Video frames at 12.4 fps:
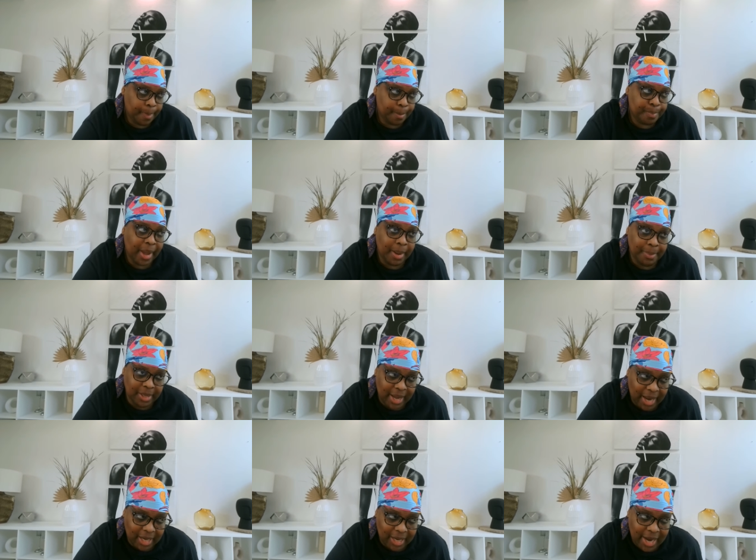baby
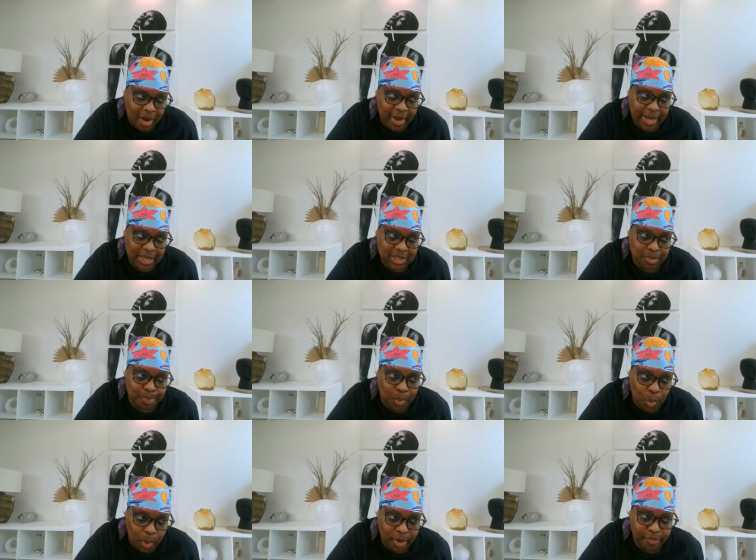daddy, now ex
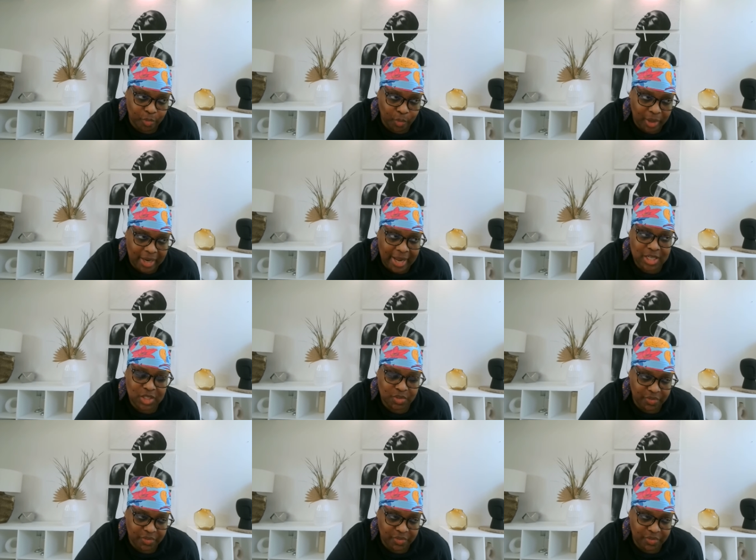boyfriend, ex